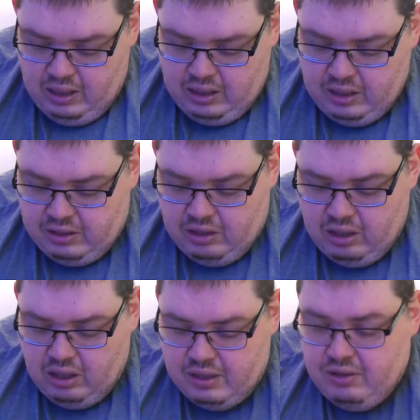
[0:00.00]
because they're
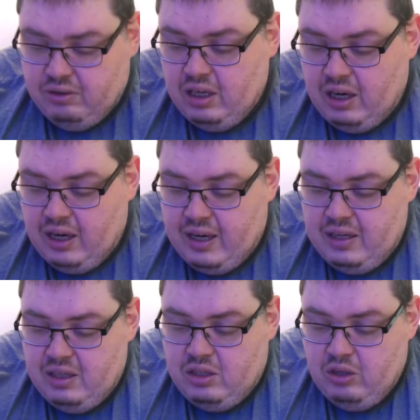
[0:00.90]
also taught
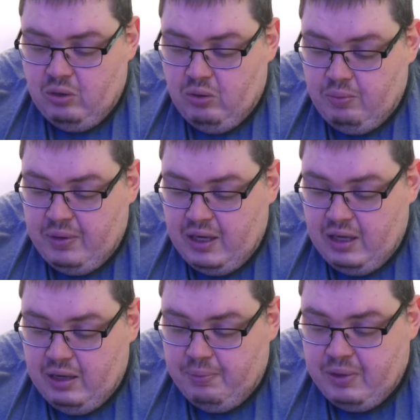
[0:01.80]
to
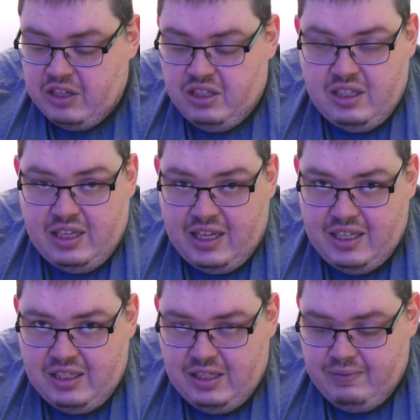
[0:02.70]
be prejudiced
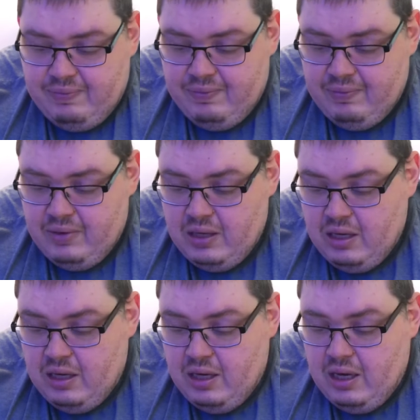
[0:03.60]
against it.
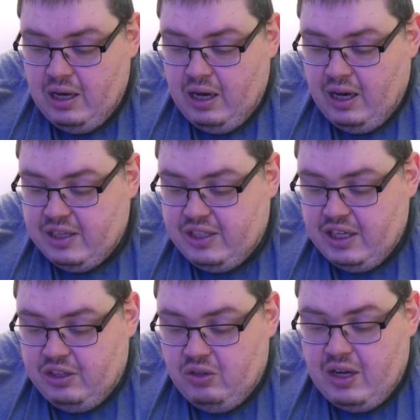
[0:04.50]
I
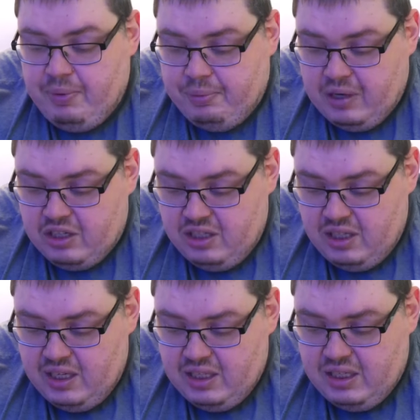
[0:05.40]
say do not be prejudiced
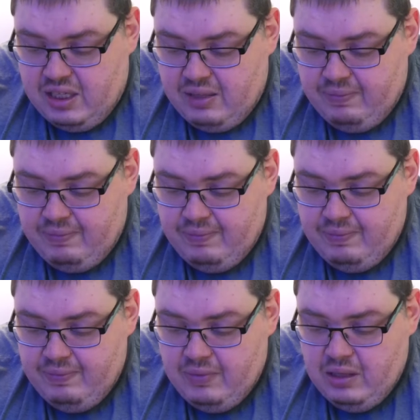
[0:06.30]
against it,
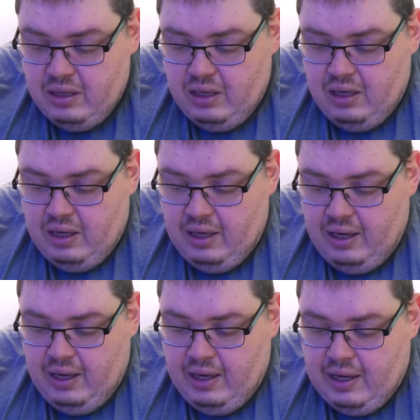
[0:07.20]

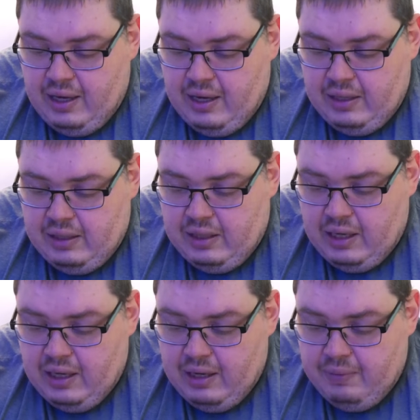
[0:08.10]

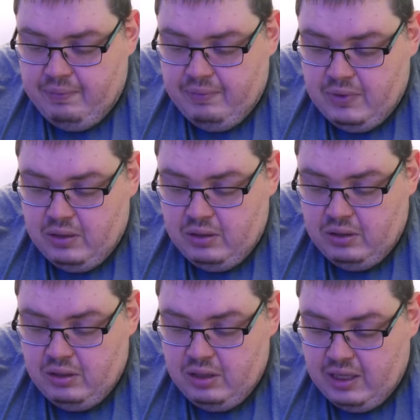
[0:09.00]
and
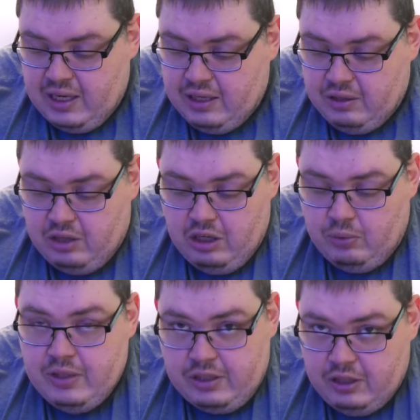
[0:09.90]
again, do your
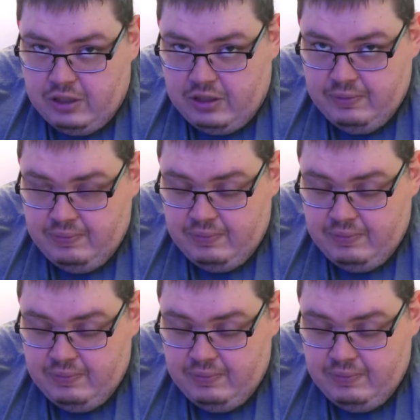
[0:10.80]
research.